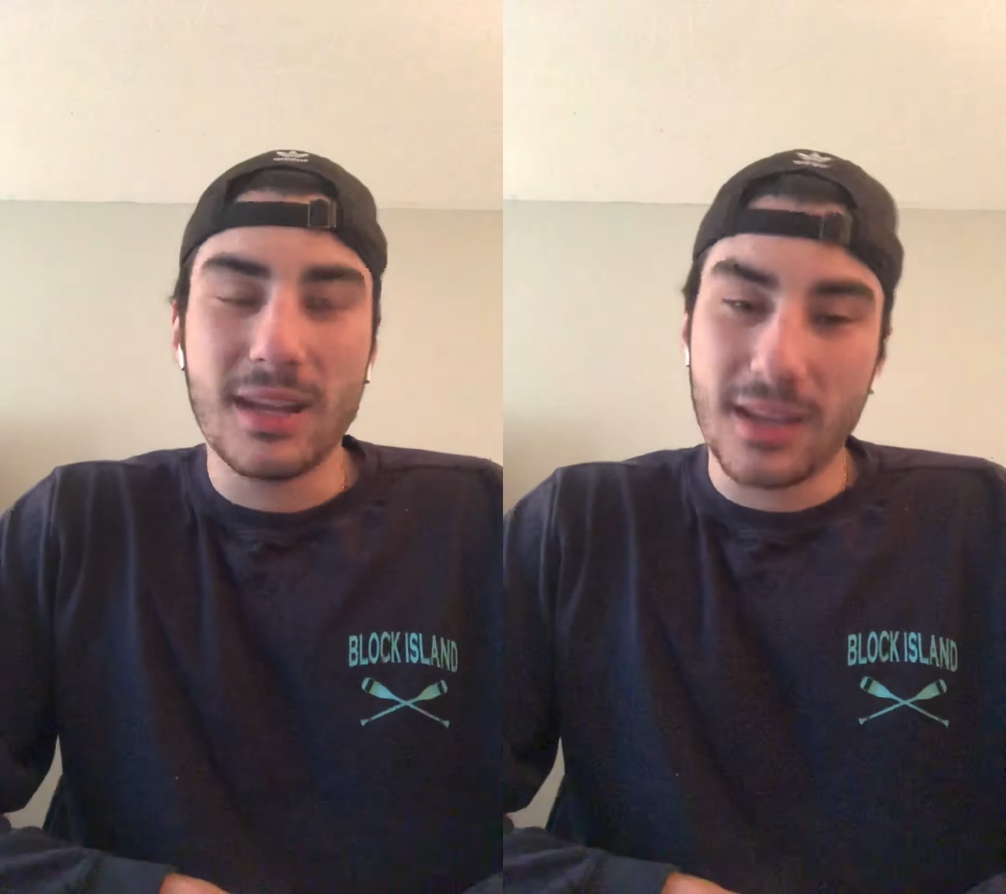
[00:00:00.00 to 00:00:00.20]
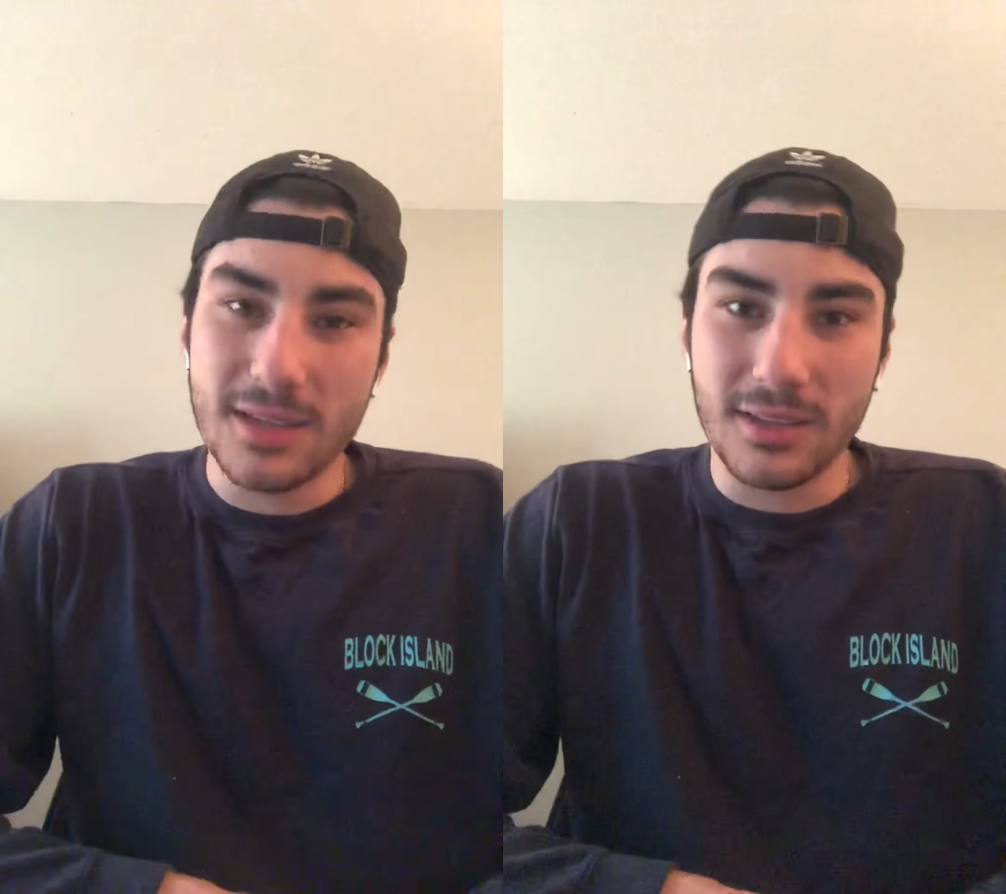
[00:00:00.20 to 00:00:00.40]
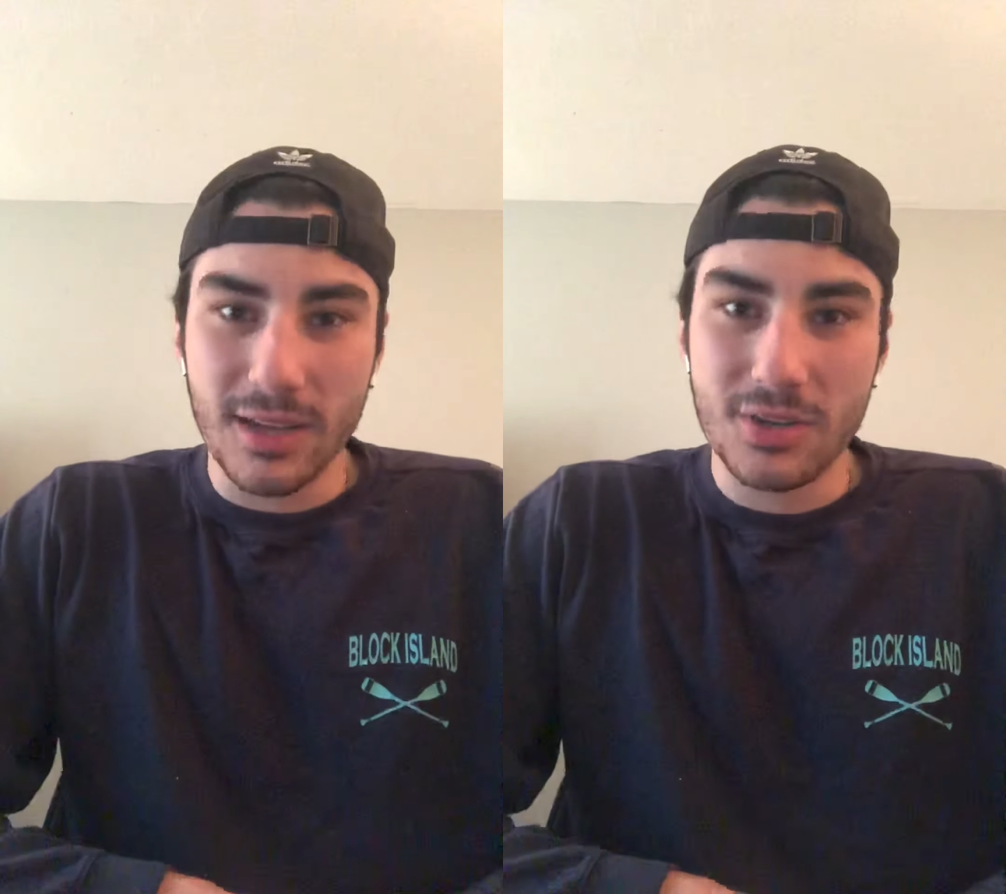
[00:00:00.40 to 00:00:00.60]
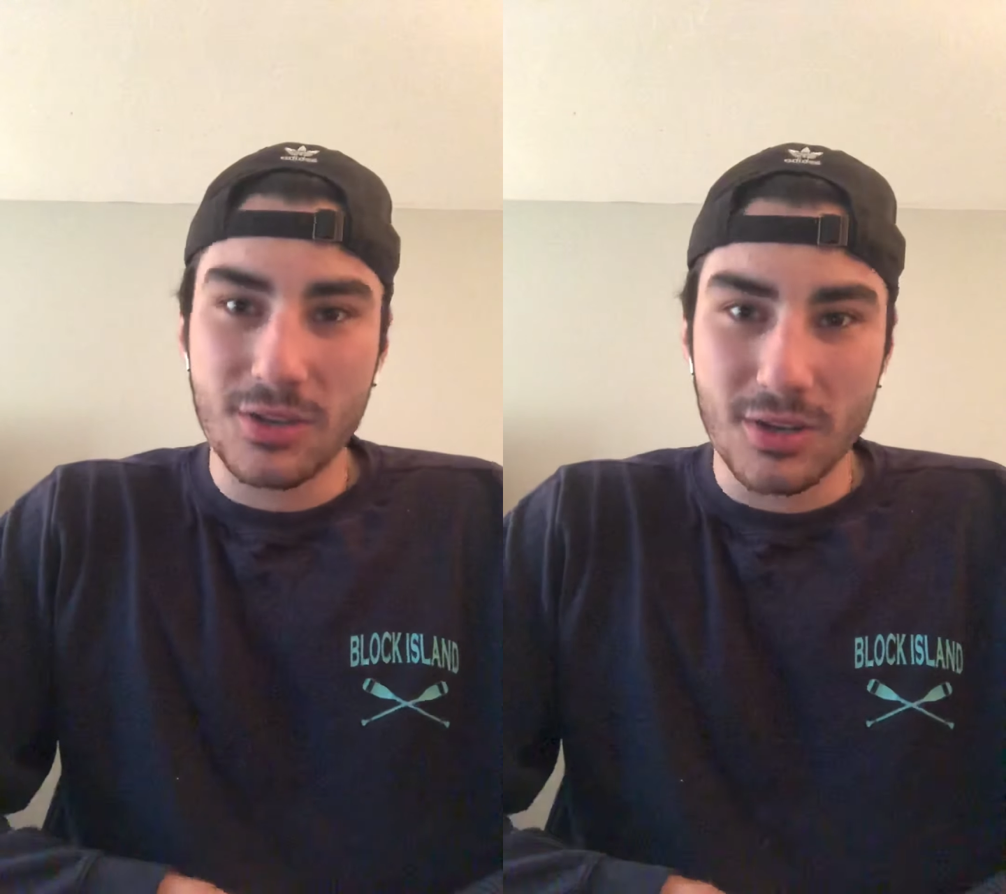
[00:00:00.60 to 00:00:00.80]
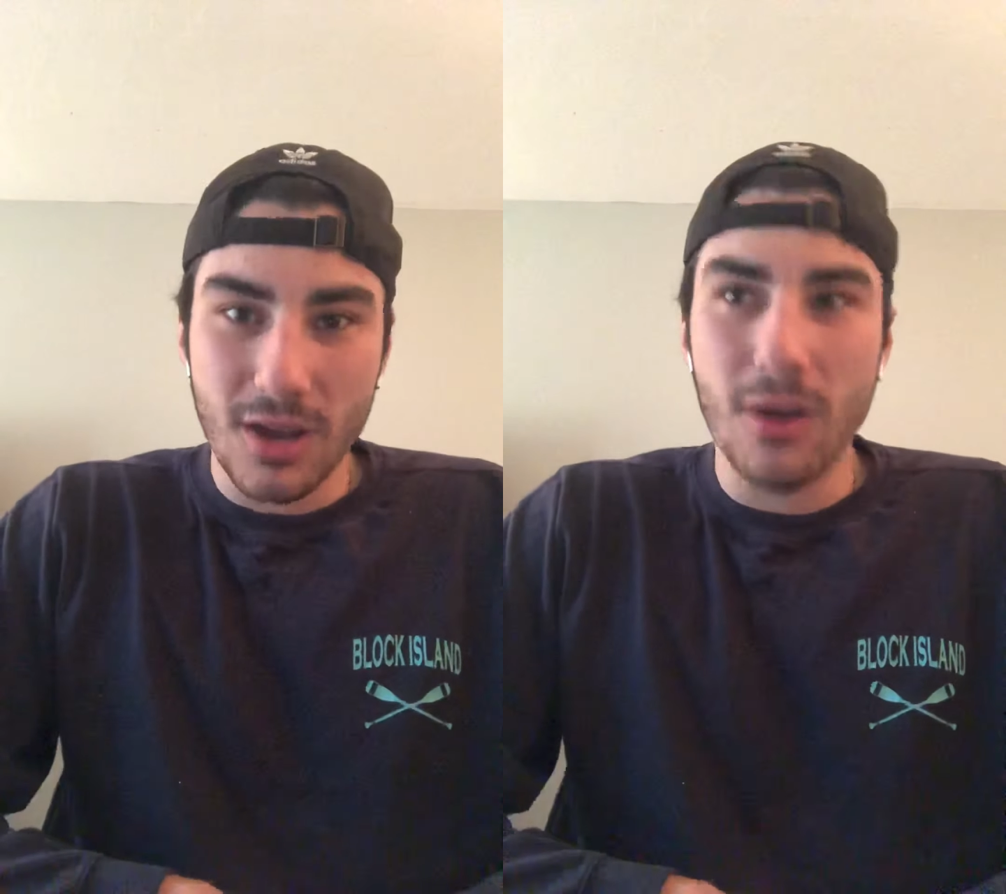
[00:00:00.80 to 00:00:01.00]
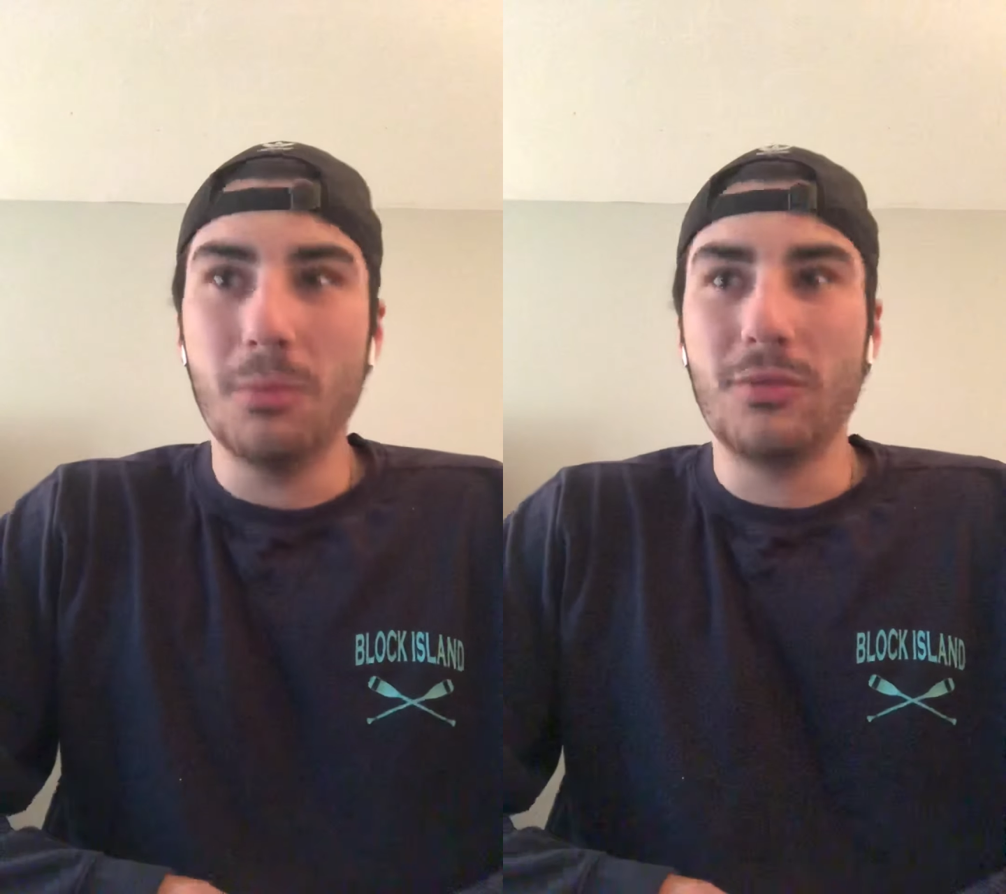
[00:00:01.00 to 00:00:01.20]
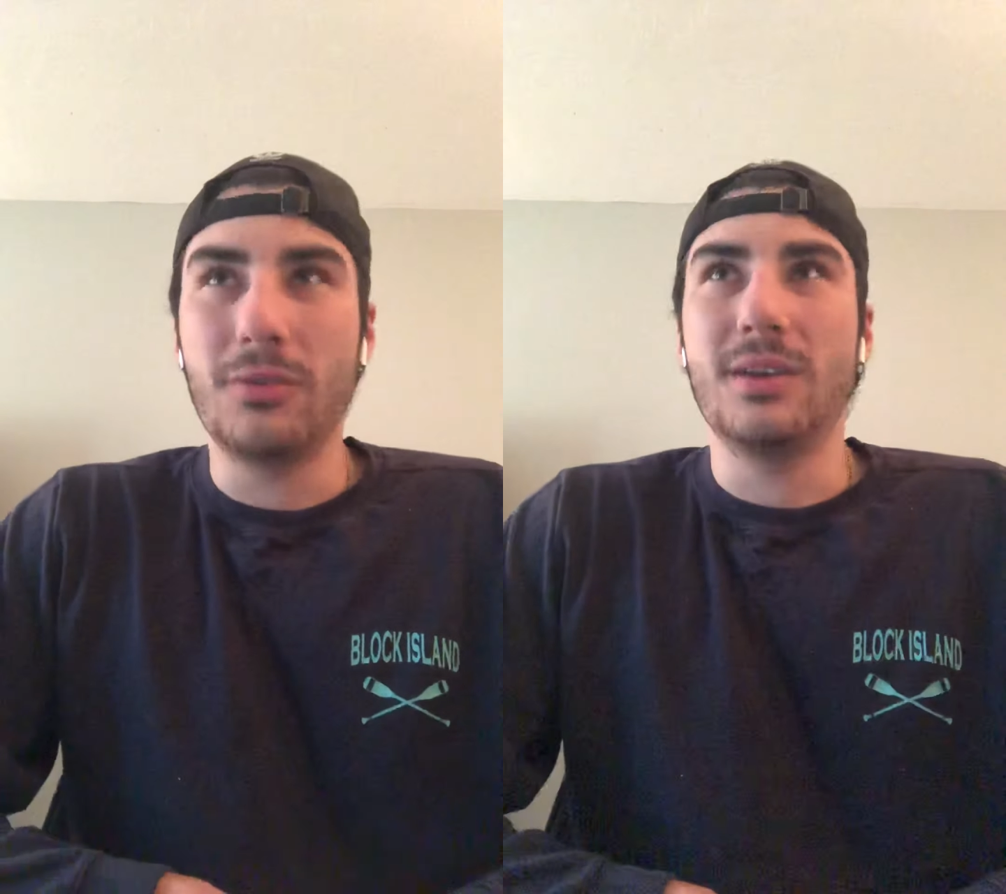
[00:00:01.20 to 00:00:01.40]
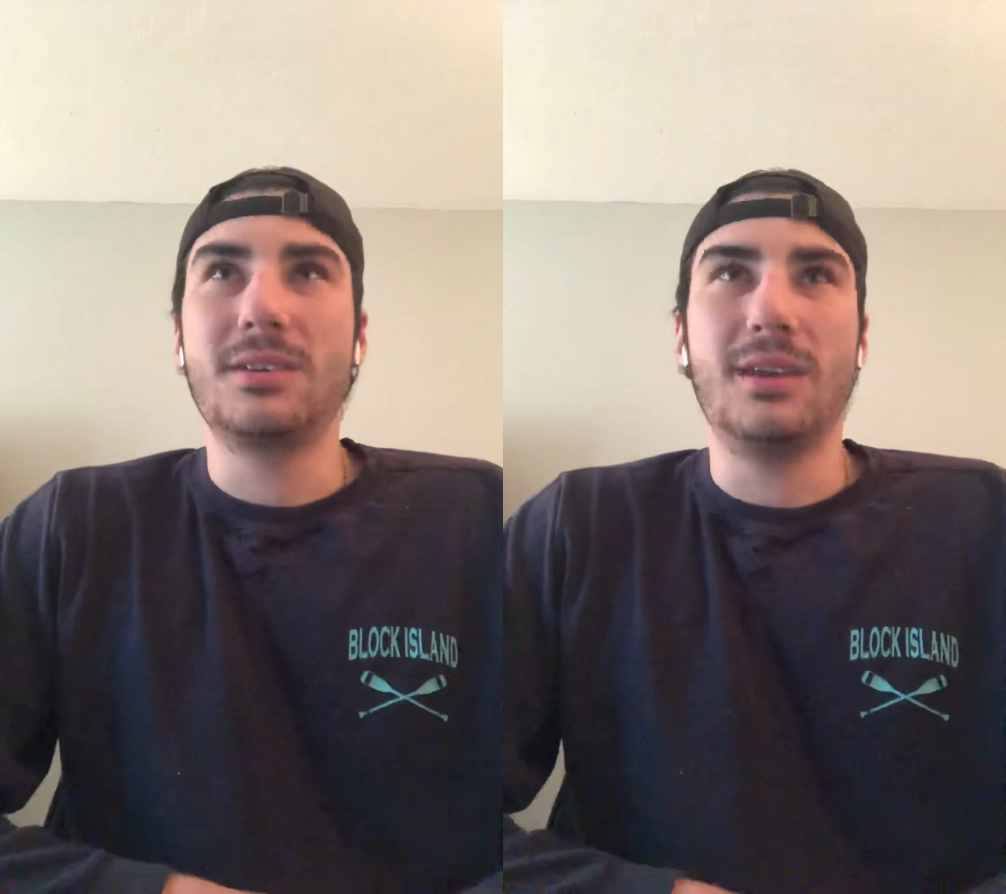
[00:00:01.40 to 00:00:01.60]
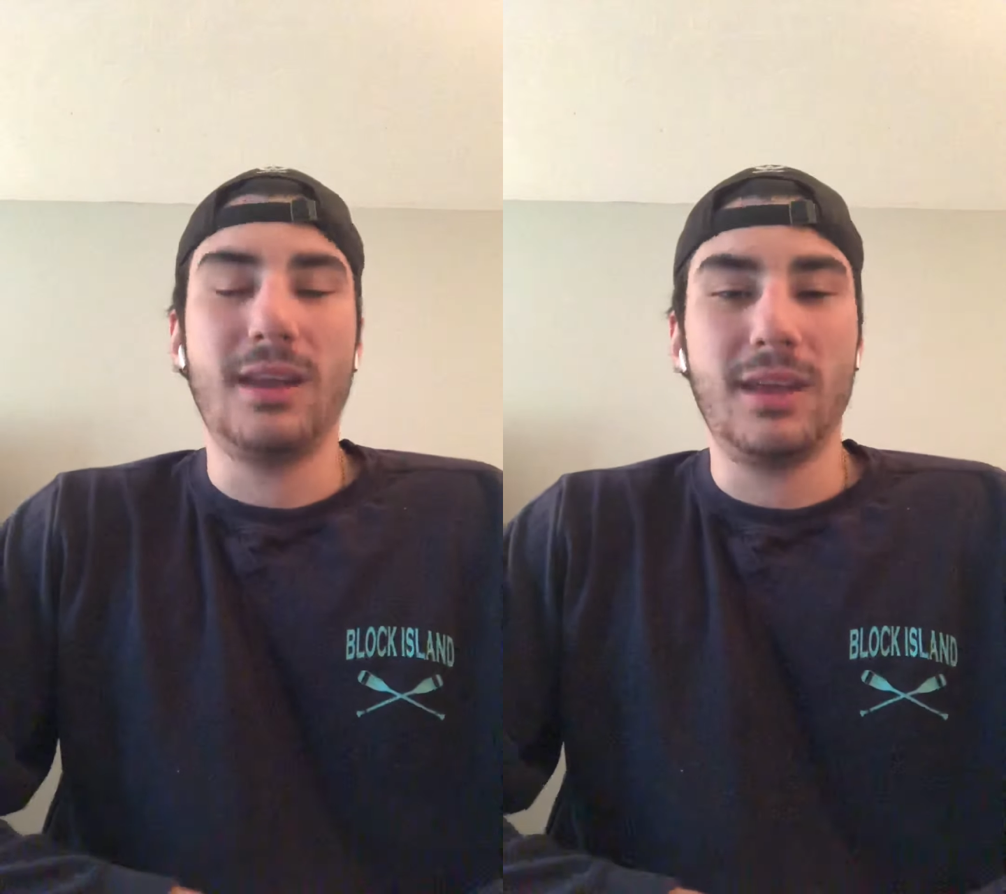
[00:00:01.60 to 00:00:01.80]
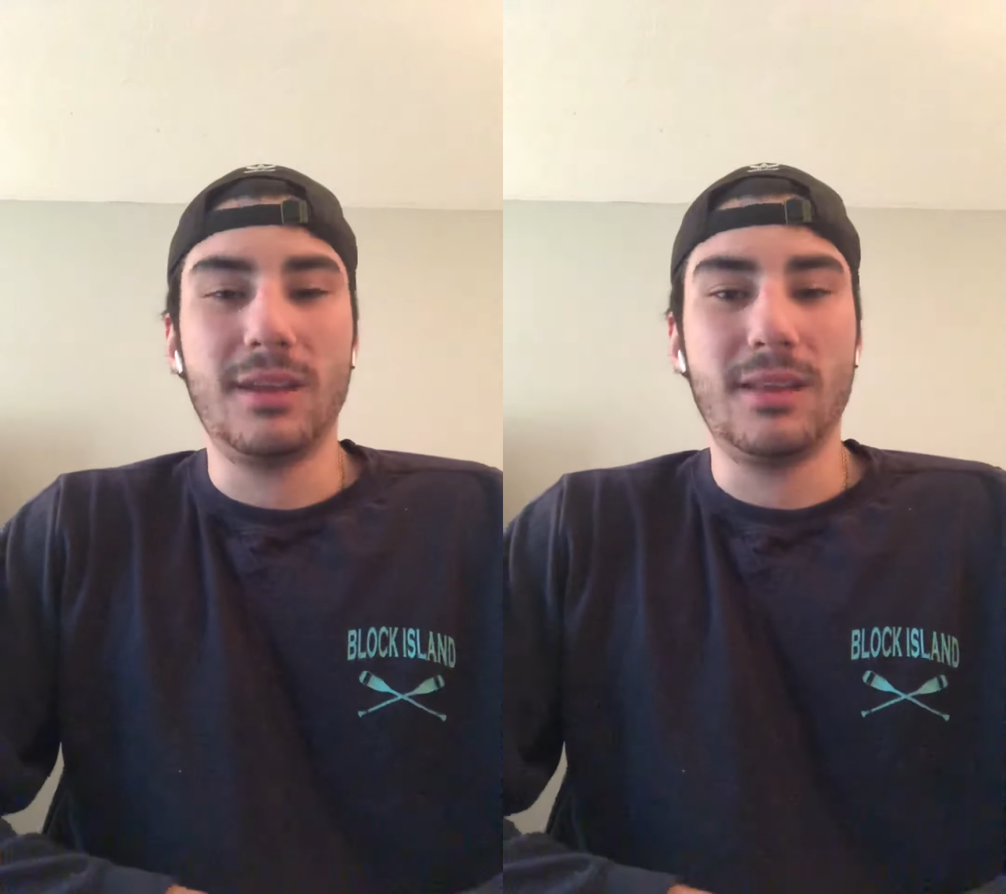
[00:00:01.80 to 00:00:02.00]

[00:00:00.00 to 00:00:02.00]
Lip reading: and kids alike should know before they start getting into